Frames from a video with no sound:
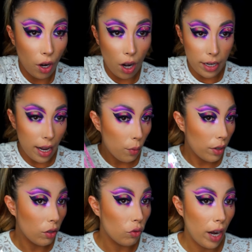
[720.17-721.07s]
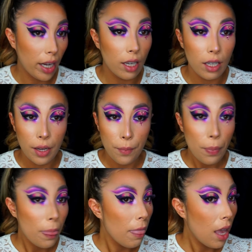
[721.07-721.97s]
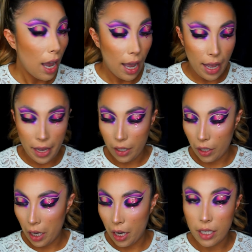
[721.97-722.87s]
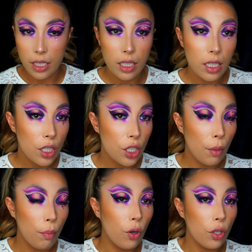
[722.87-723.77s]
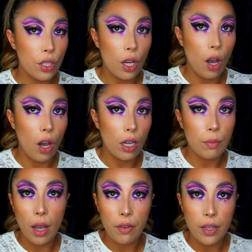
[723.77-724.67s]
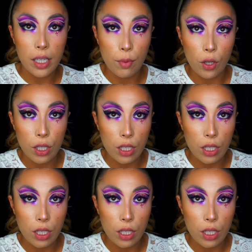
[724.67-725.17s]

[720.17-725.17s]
it on now, it'll wreck it. And I didn't put on my Fix Plus.